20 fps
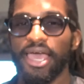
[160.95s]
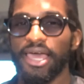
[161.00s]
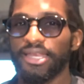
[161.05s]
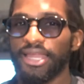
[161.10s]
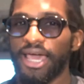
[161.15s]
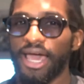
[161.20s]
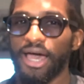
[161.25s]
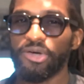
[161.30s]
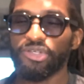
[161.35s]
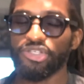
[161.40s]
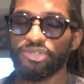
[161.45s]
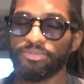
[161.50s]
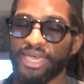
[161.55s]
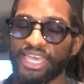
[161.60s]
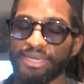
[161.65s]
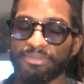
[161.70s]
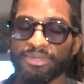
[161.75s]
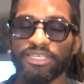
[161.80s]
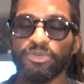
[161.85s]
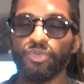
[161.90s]
Now, you
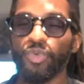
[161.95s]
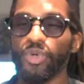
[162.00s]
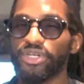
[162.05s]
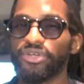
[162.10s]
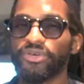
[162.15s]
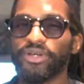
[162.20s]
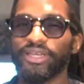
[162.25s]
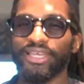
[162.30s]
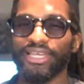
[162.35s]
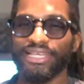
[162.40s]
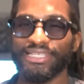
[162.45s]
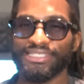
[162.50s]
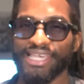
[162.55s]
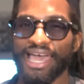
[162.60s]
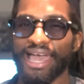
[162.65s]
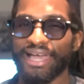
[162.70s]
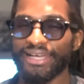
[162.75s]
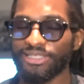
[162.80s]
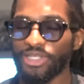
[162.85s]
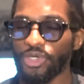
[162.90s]
may be wondering
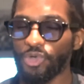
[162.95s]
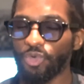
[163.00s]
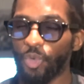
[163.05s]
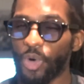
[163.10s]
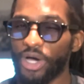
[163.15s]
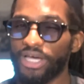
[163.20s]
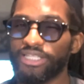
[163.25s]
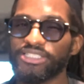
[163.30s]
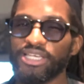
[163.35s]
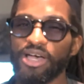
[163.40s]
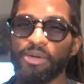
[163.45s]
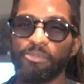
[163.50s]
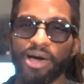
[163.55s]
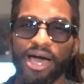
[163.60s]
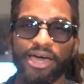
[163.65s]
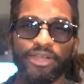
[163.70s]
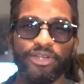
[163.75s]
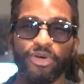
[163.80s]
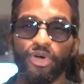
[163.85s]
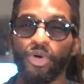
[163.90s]
exactly what
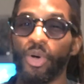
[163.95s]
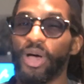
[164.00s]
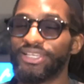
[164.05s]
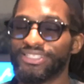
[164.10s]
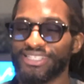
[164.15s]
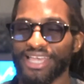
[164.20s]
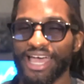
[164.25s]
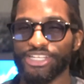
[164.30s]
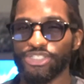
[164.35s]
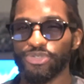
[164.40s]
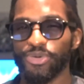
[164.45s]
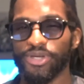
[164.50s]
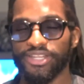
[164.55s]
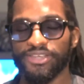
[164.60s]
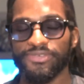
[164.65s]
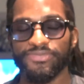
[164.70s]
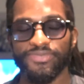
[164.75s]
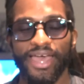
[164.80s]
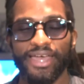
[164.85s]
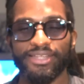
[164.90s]

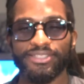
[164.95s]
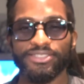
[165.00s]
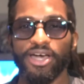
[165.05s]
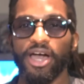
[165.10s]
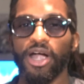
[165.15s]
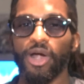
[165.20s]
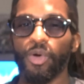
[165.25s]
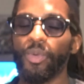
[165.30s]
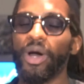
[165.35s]
monosaturated fats are.